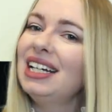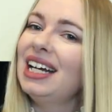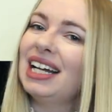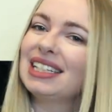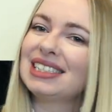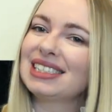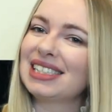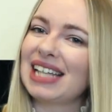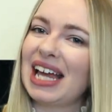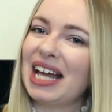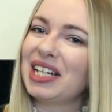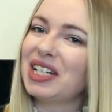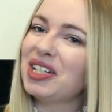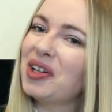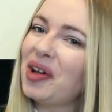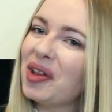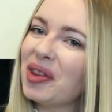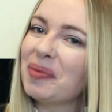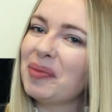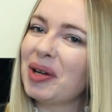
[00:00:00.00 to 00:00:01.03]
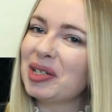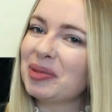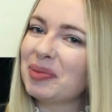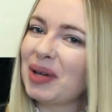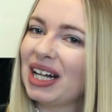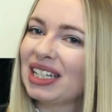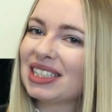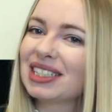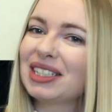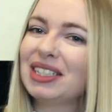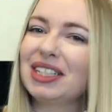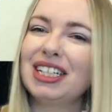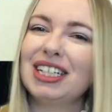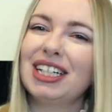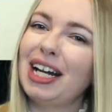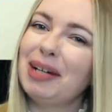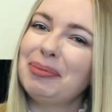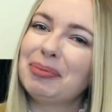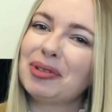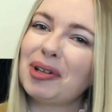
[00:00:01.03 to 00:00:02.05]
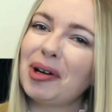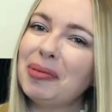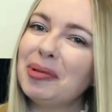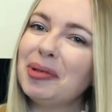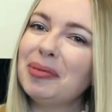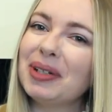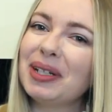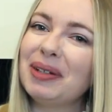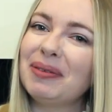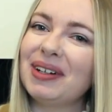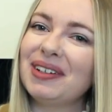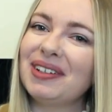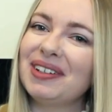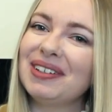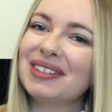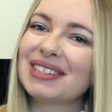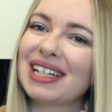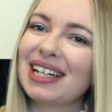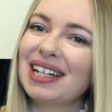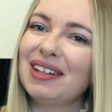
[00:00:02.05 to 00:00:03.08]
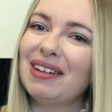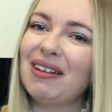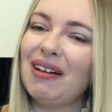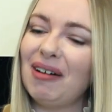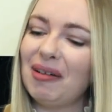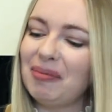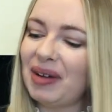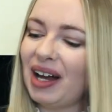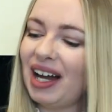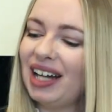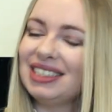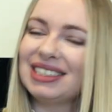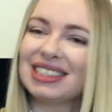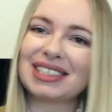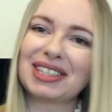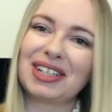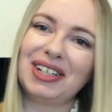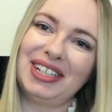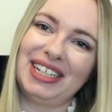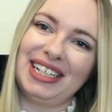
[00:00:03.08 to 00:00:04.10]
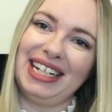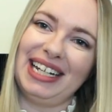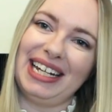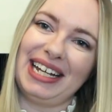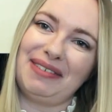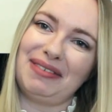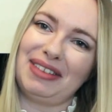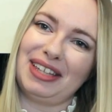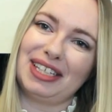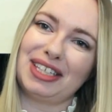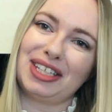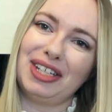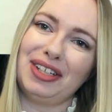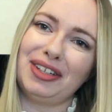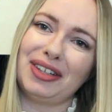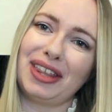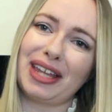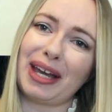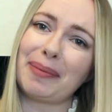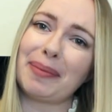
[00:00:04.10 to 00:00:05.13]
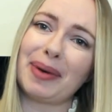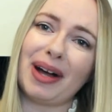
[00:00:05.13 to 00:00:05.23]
As I said, not the most practical. I probably won't use it a lot, but I just couldn't leave this cute thing